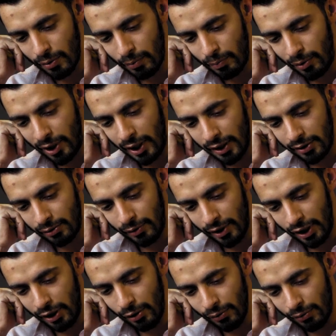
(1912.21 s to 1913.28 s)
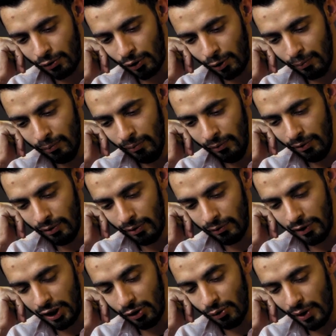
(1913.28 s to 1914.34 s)
prior to where
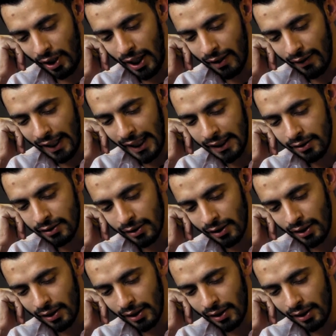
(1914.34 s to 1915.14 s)
you are at,